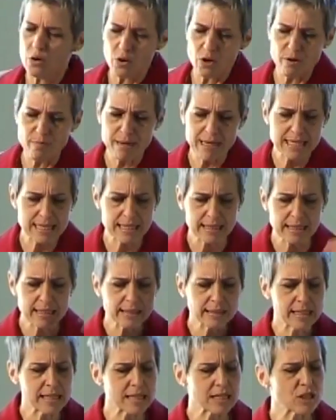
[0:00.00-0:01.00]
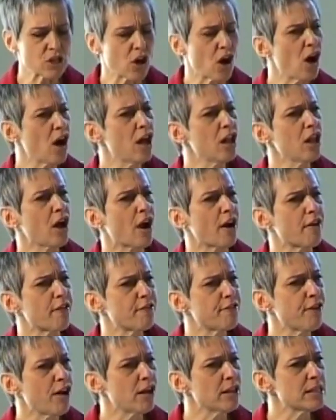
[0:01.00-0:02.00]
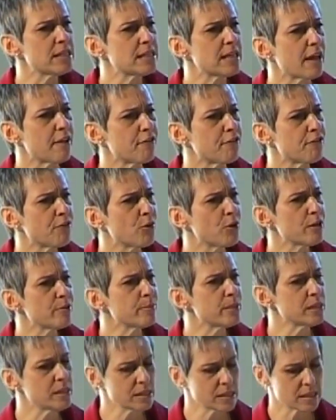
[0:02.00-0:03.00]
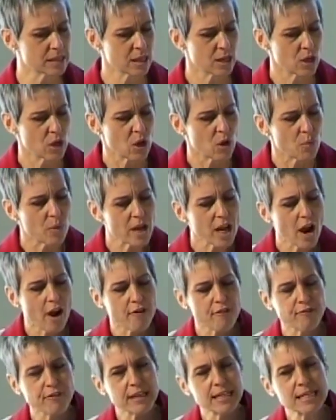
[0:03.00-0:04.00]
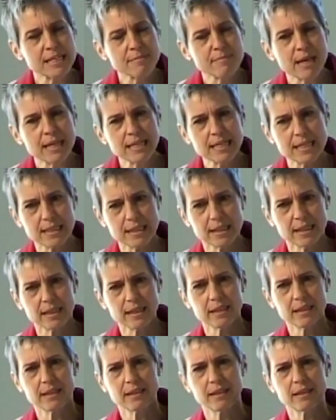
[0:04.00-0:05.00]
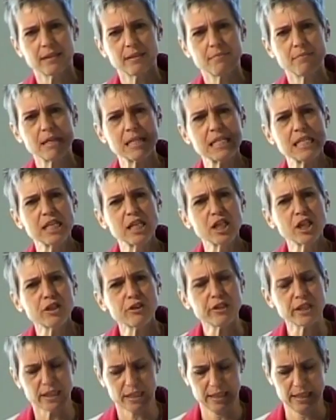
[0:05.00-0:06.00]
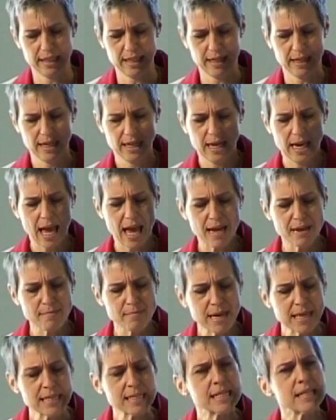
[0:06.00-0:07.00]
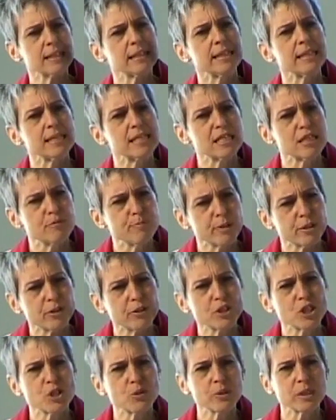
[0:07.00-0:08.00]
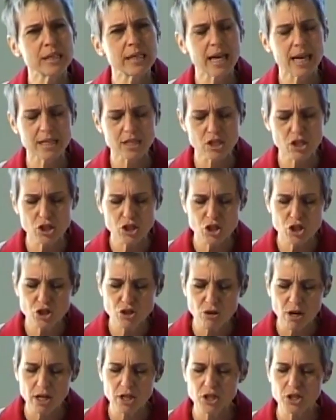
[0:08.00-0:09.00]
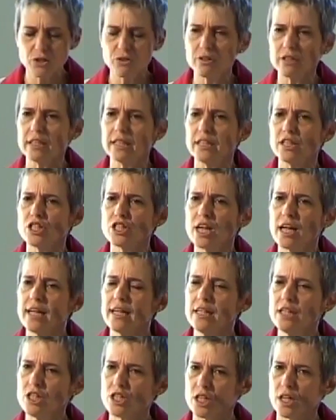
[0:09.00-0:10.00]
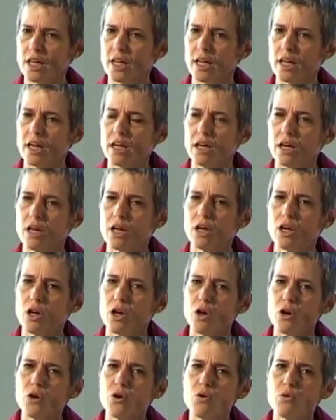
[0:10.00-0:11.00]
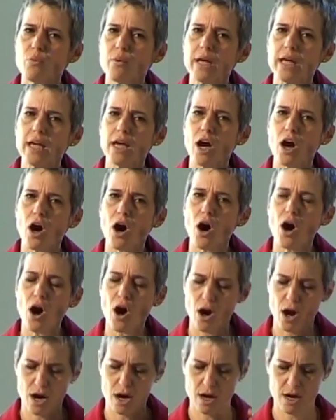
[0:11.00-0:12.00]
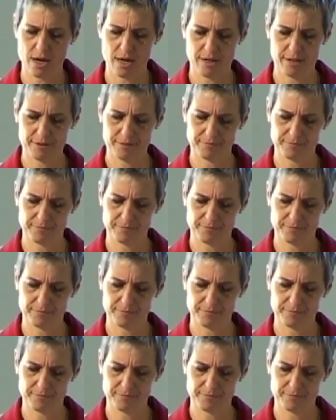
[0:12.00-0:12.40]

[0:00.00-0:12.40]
or mentally list all our faults and foibles, we are fundamentally, materially, and mentally, spiritually, and structurally changing who we are.